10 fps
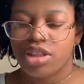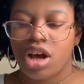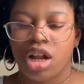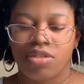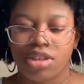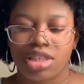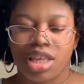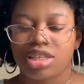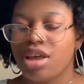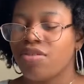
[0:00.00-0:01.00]
all of these
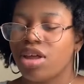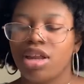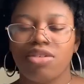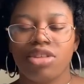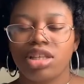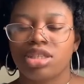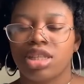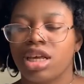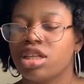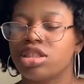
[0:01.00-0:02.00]
things. If any of these
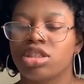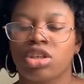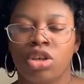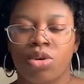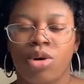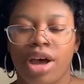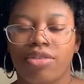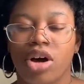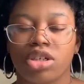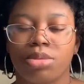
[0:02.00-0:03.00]
things you have
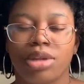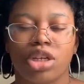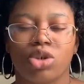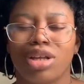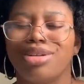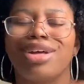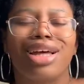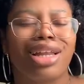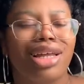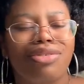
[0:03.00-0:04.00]
also been enjoying,
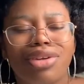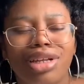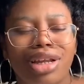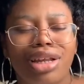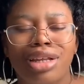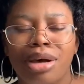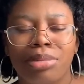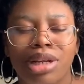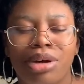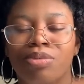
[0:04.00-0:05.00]
leave it down
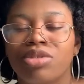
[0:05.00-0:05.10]
below.